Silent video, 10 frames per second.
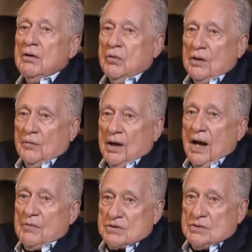quit what
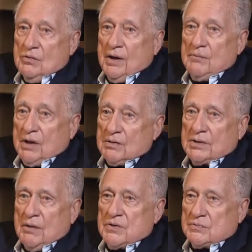I was doing
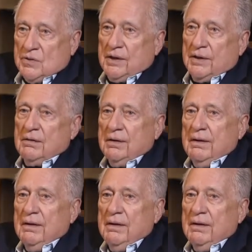because I was really